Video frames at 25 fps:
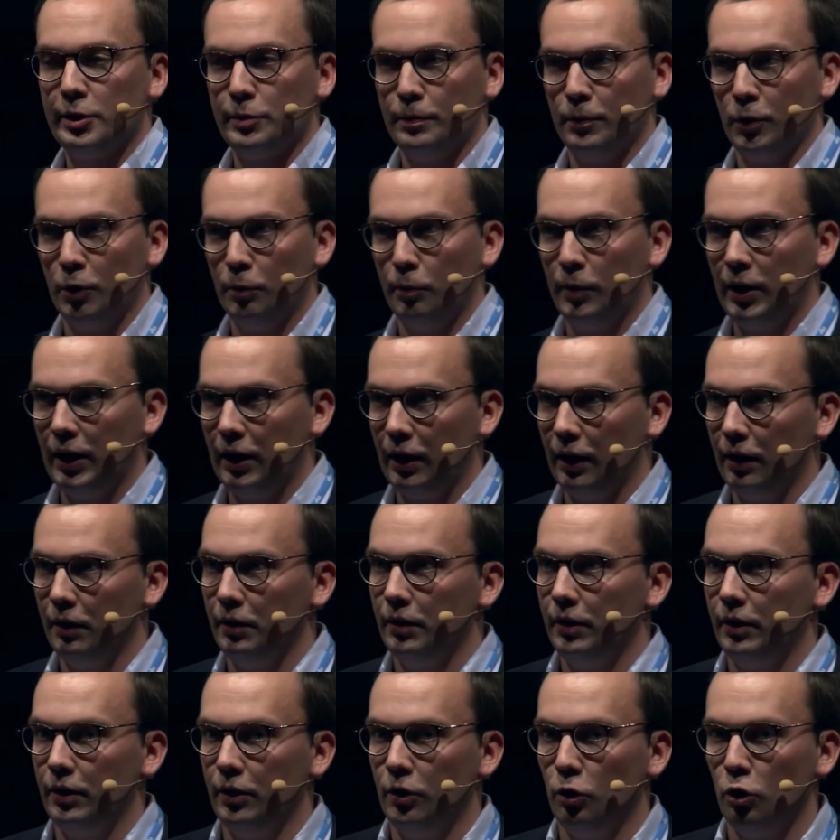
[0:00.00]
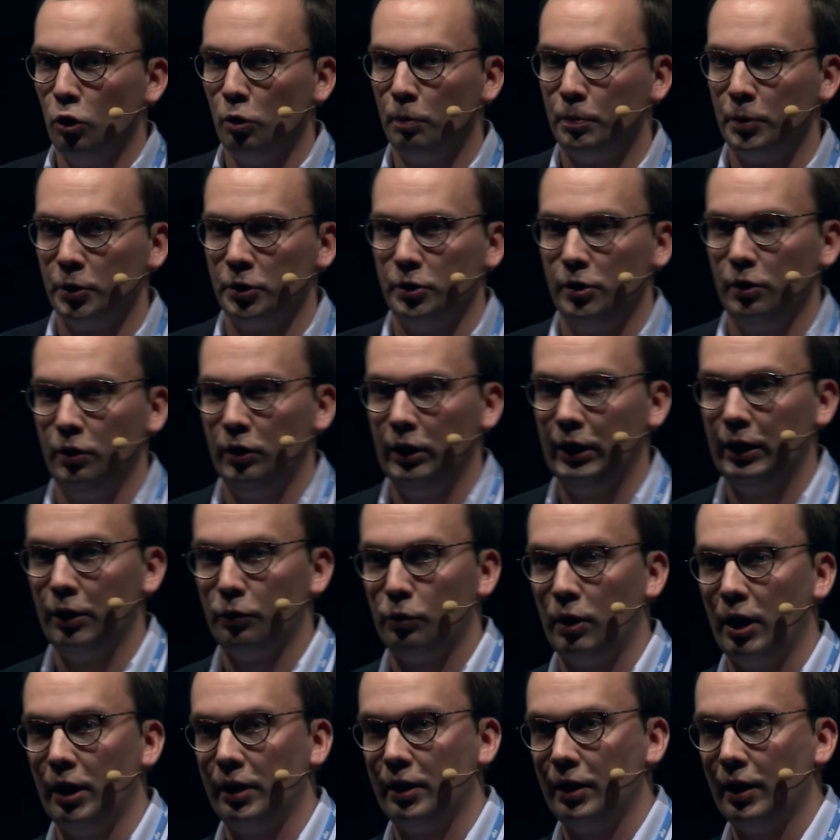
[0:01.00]
biggest mobile
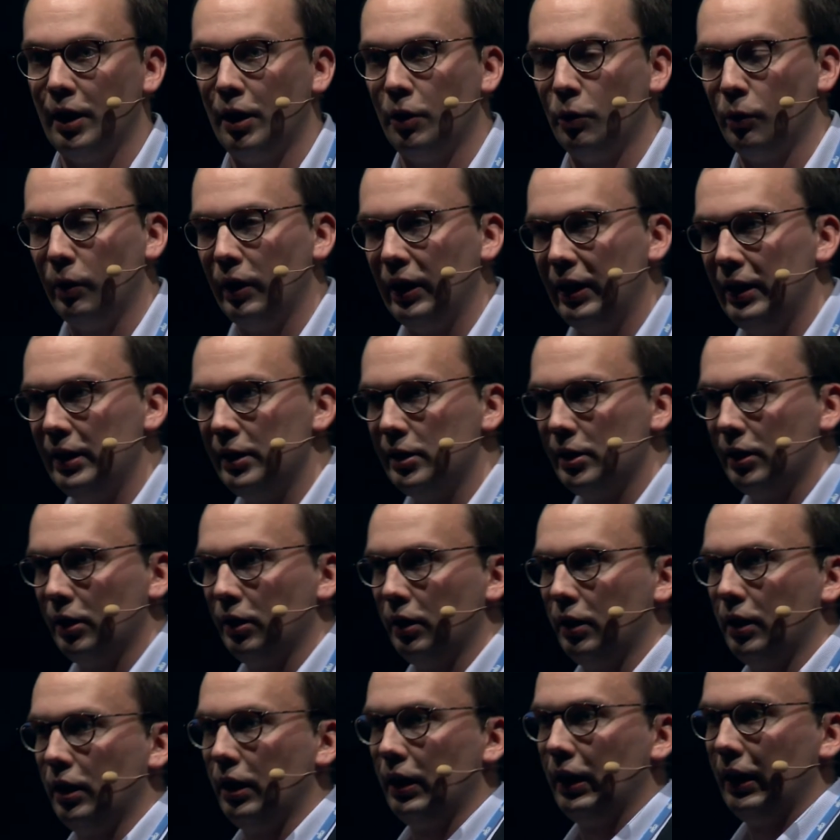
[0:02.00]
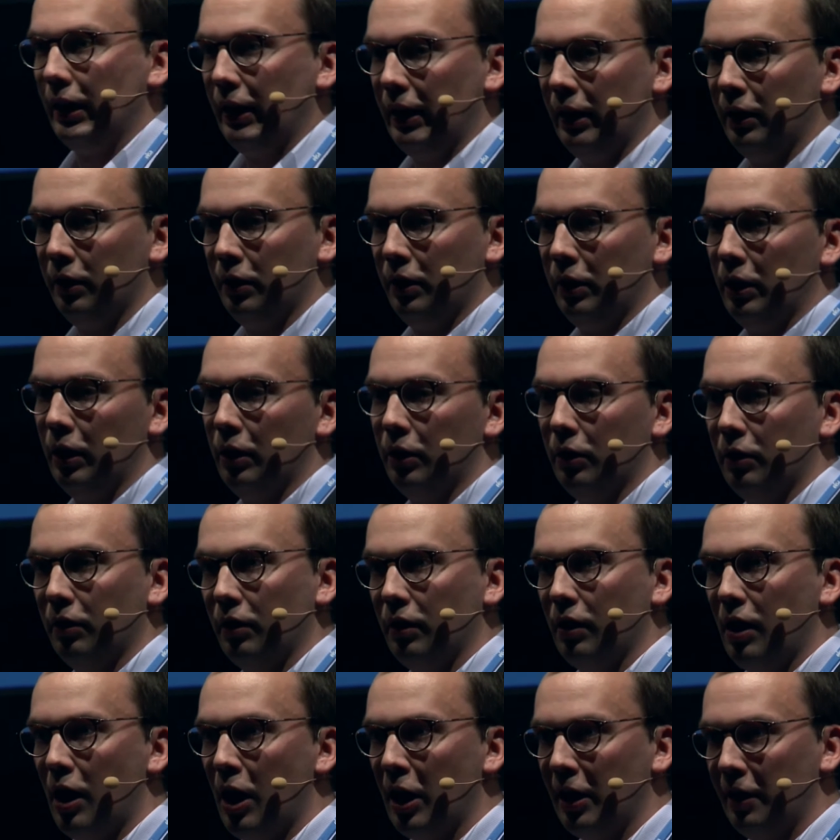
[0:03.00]
opportunity right now isn't in
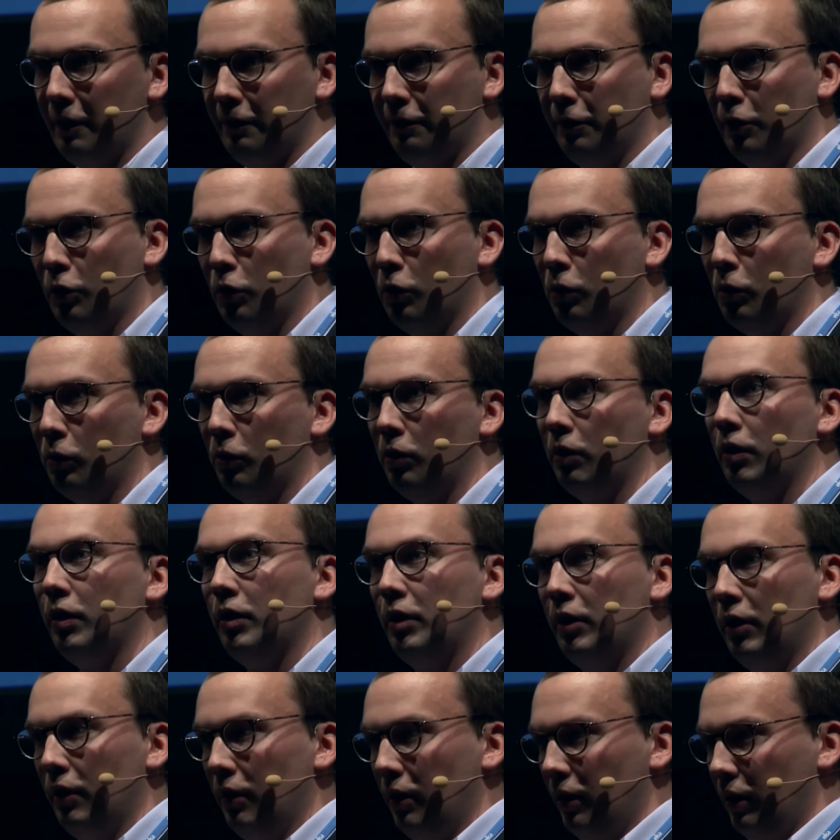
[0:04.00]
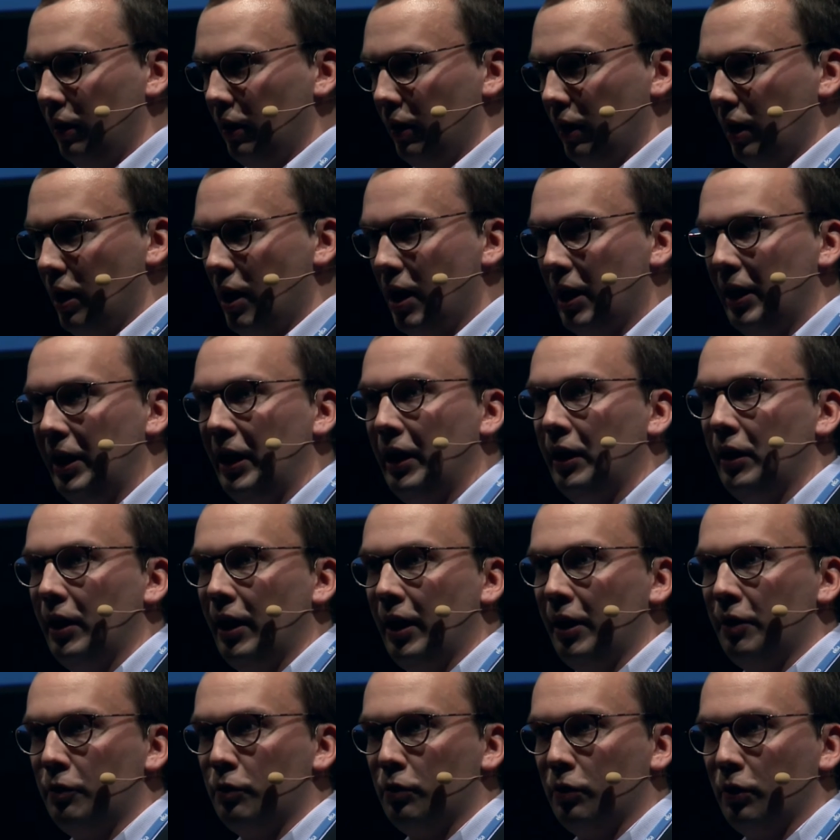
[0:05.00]
the iPhone,
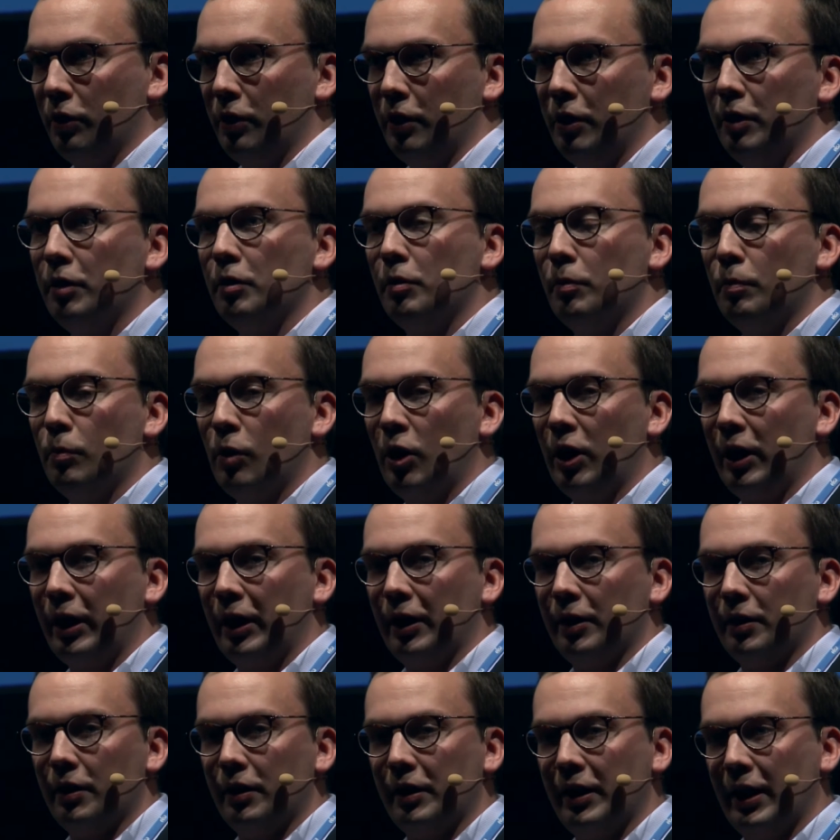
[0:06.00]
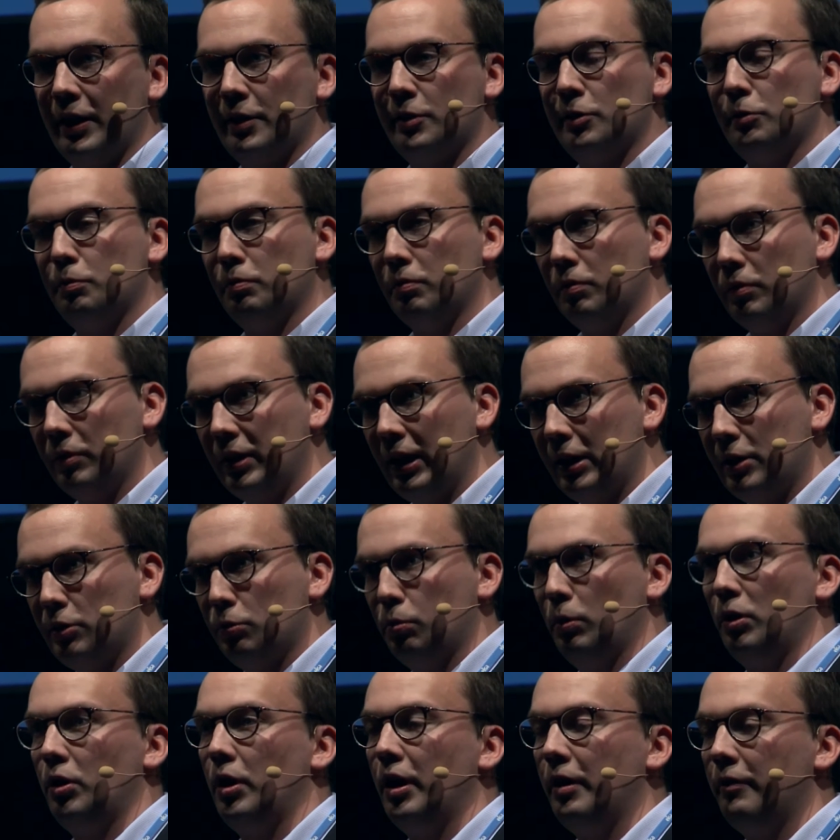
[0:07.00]
high-end Android market. That's,
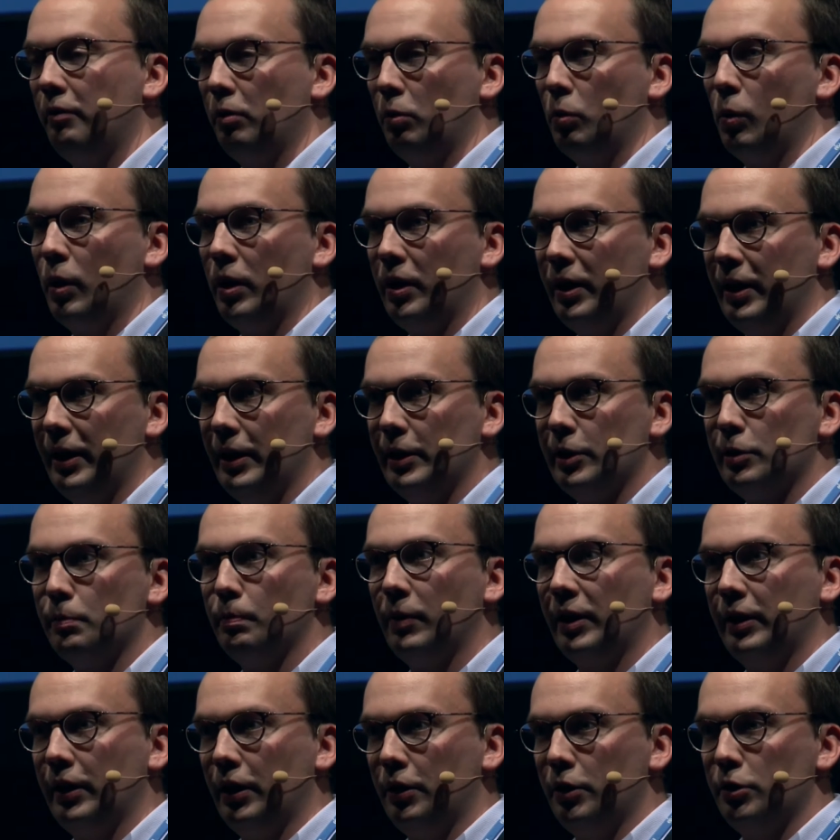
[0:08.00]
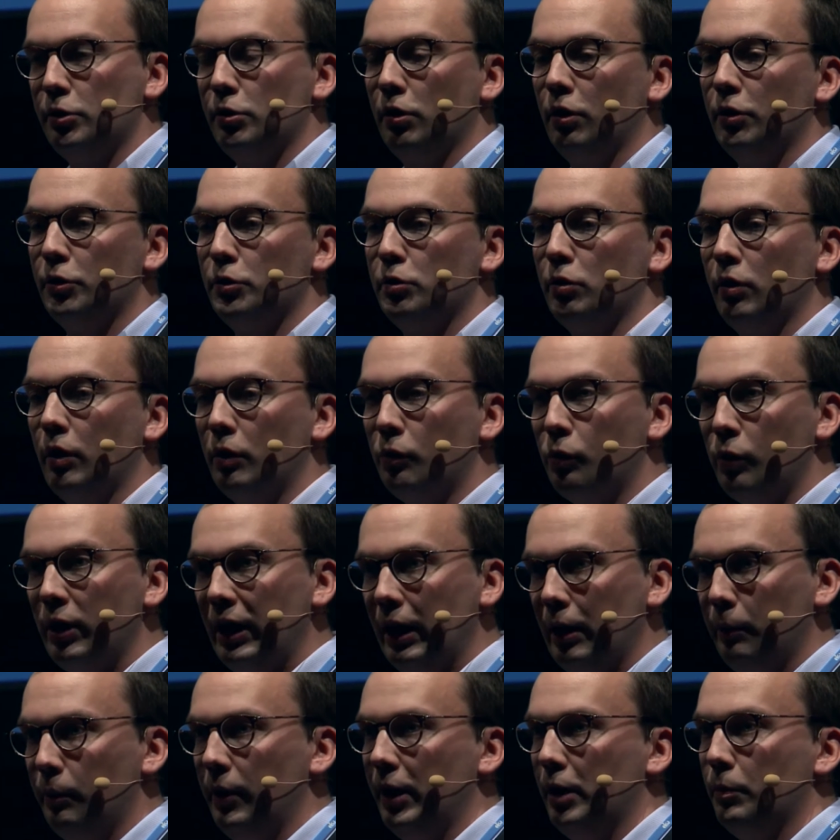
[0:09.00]
that's where everyone is, but there is also a
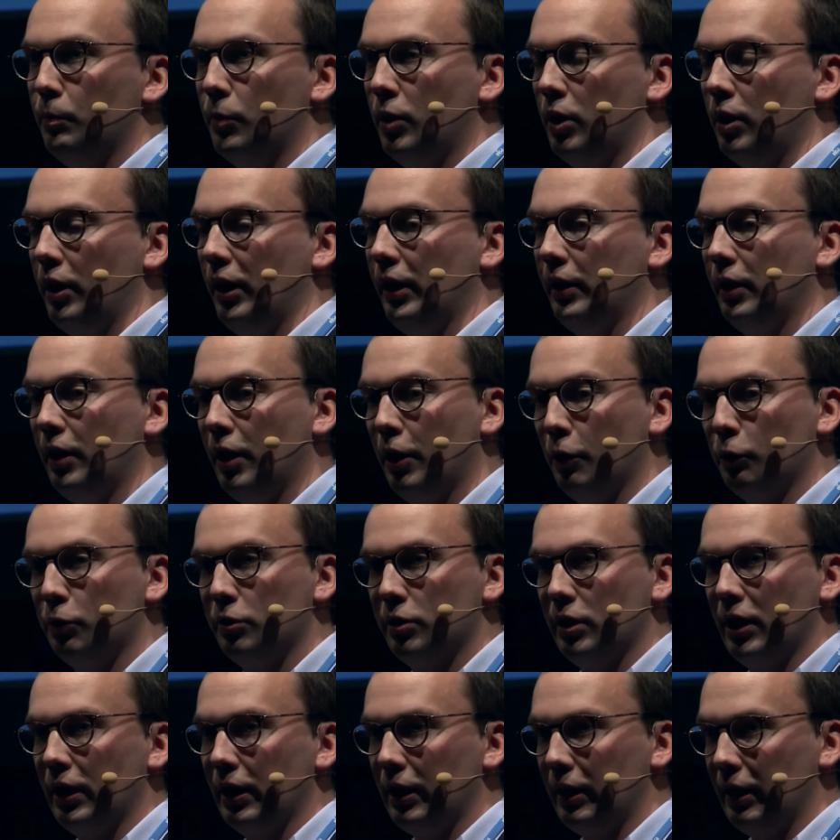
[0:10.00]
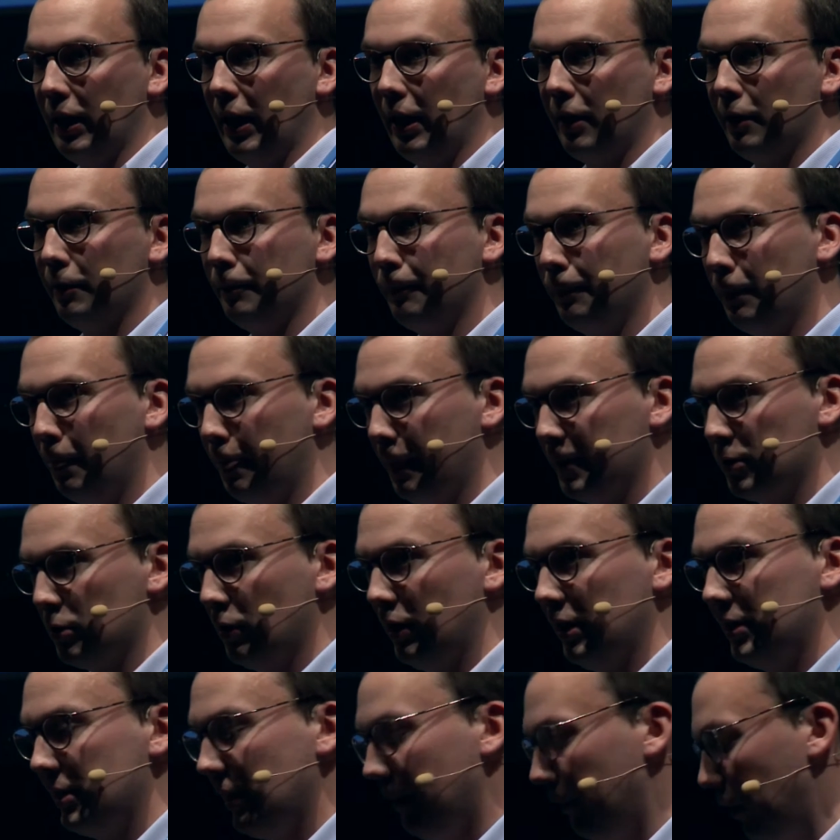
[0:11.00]
really big market outside that.
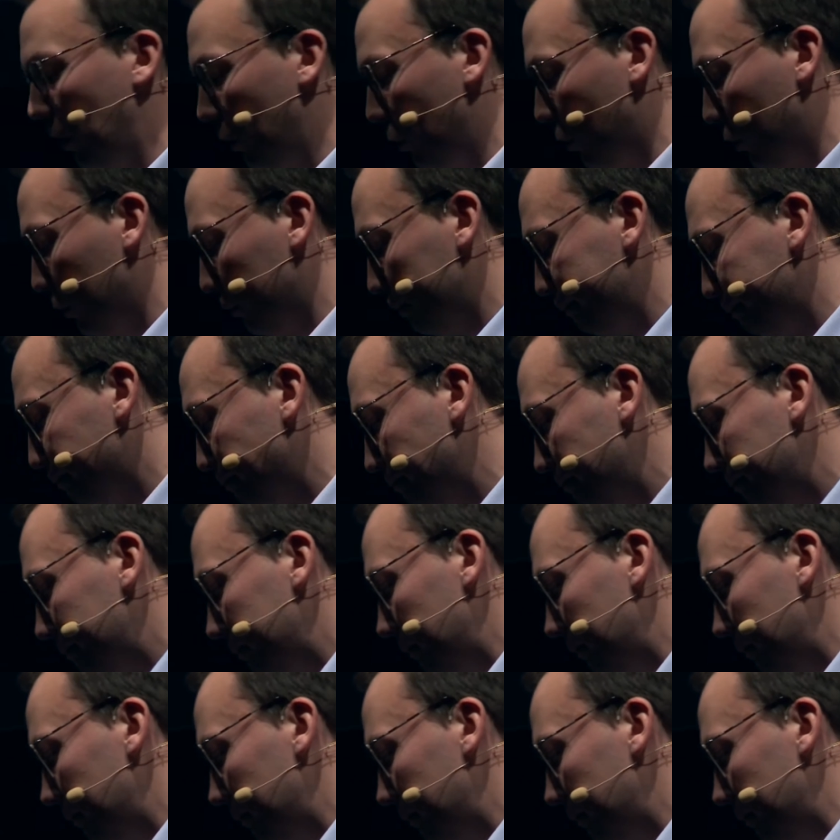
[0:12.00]
So let's have a look.